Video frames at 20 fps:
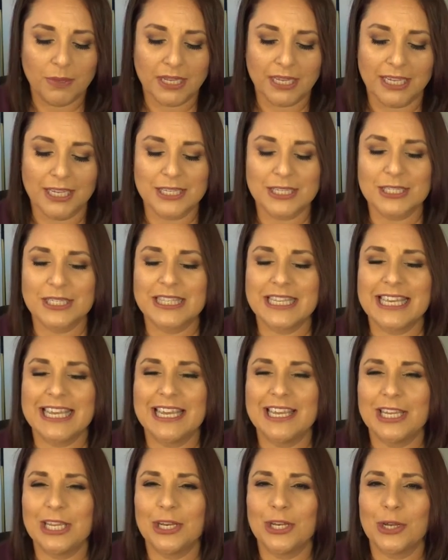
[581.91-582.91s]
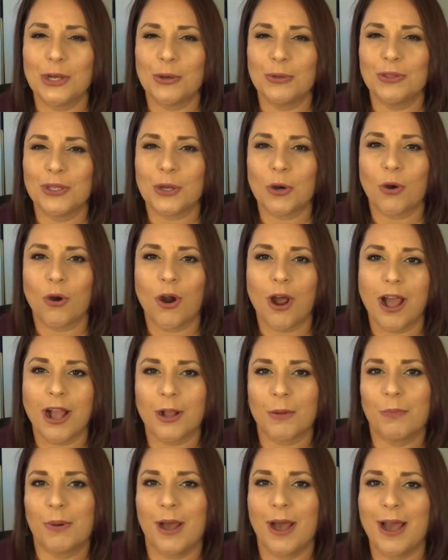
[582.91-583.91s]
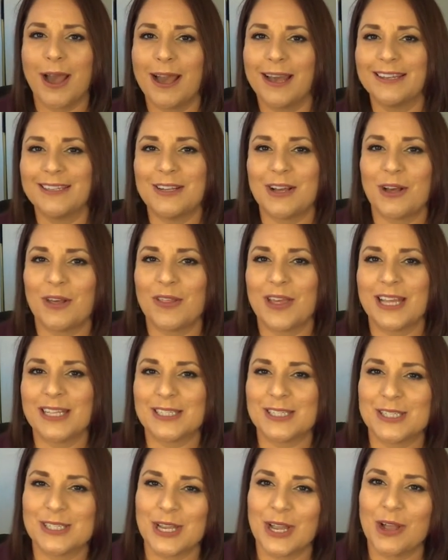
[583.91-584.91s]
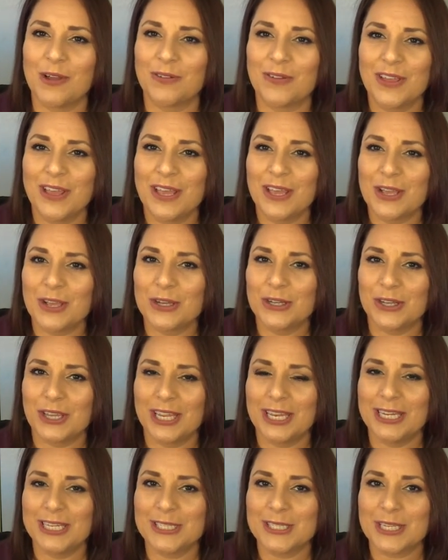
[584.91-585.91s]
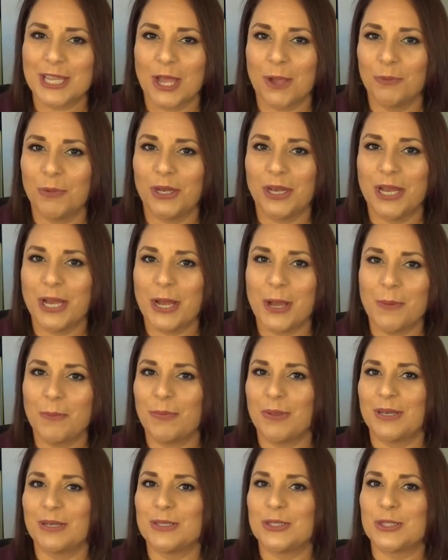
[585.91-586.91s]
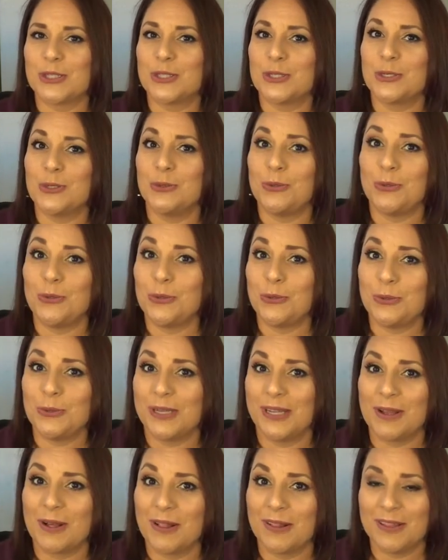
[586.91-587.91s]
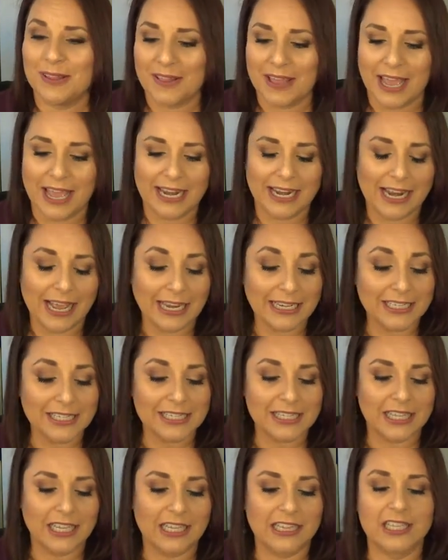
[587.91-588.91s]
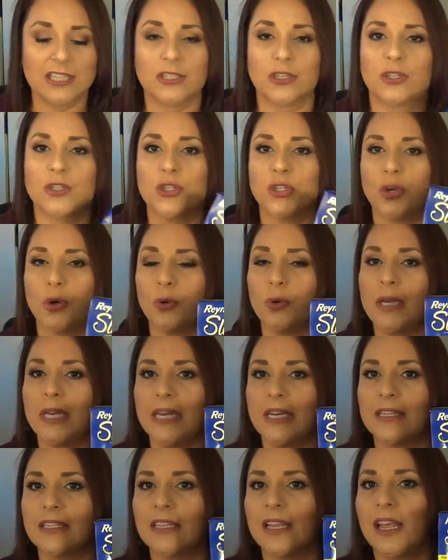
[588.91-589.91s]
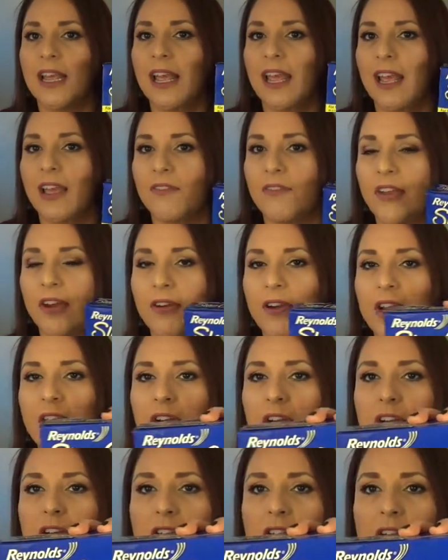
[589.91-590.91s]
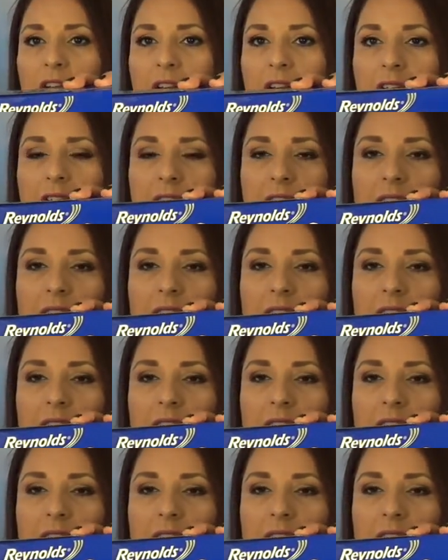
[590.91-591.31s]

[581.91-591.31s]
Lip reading: because you know, the crock pot and all that stuff, cooking is coming up, and stew and all of that. And I just think these are so neat. Very good